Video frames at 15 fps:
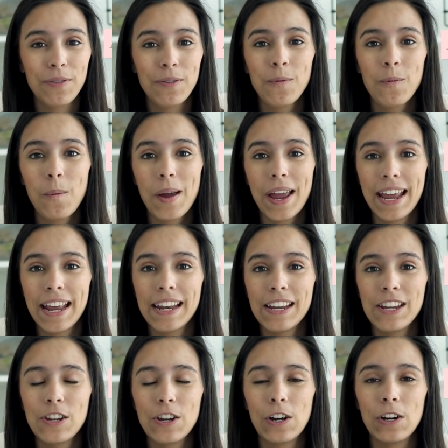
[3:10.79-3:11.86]
when
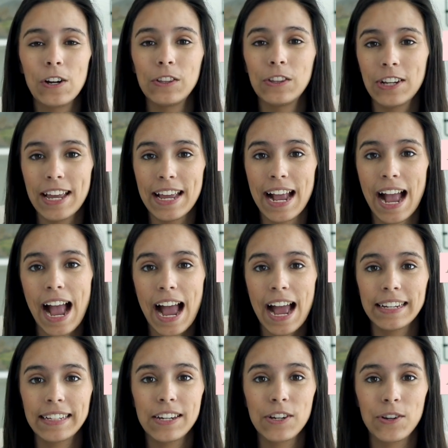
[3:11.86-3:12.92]
you're looking
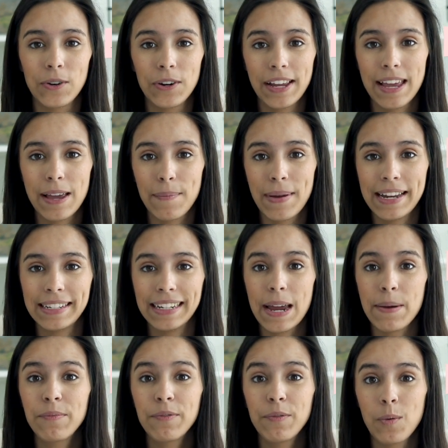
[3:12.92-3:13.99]
at your campaign type